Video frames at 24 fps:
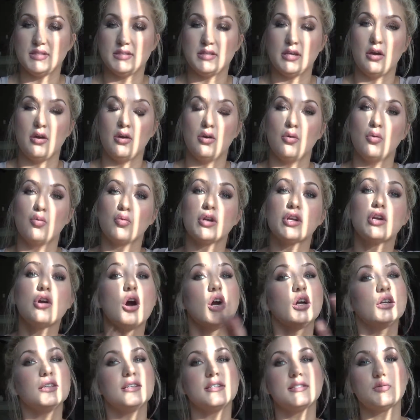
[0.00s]
So
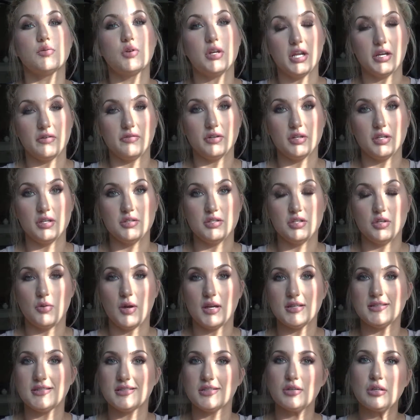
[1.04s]
regardless, whatever you do,
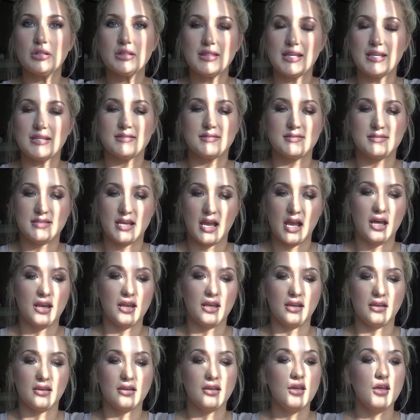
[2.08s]
I still think
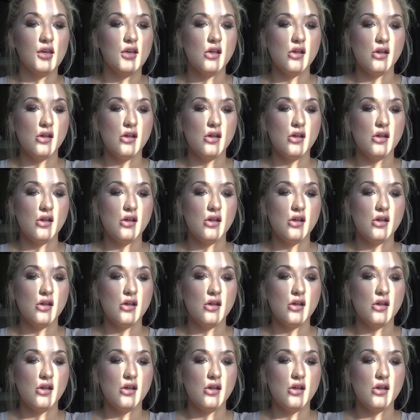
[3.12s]
static